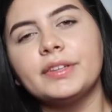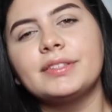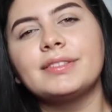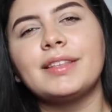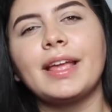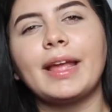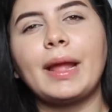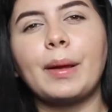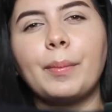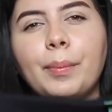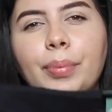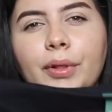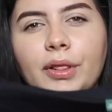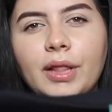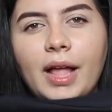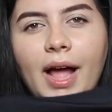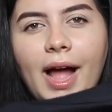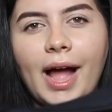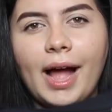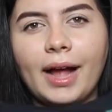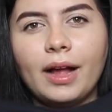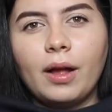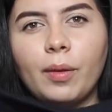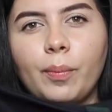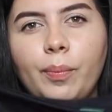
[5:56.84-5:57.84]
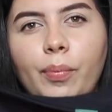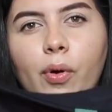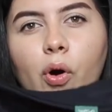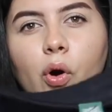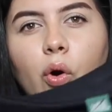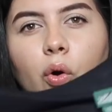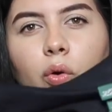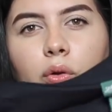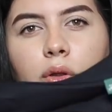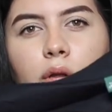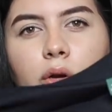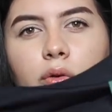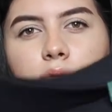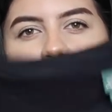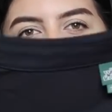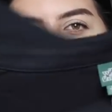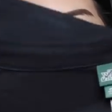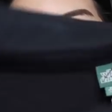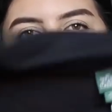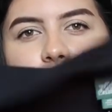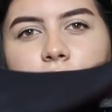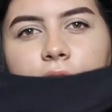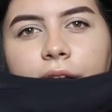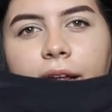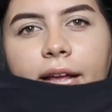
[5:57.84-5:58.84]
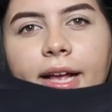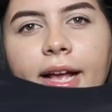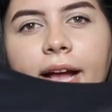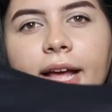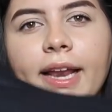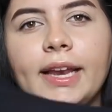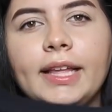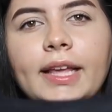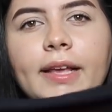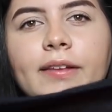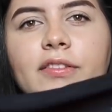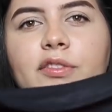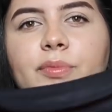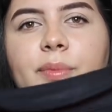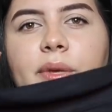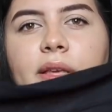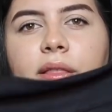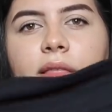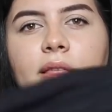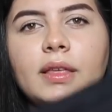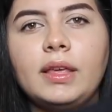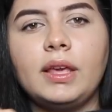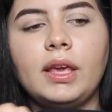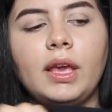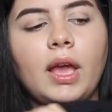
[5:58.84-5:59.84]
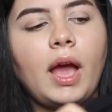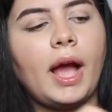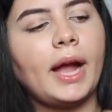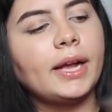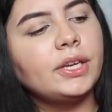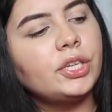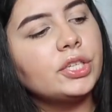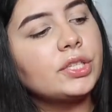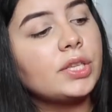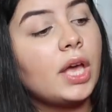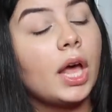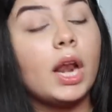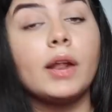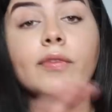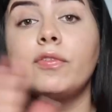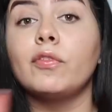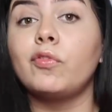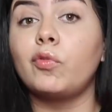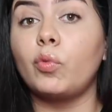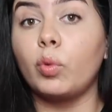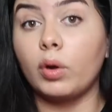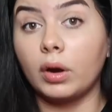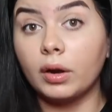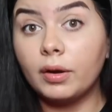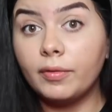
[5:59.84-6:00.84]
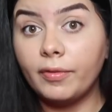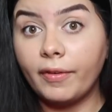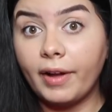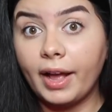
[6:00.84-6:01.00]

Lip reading: this like black polo shirt. It kind of gives me the I just got off of work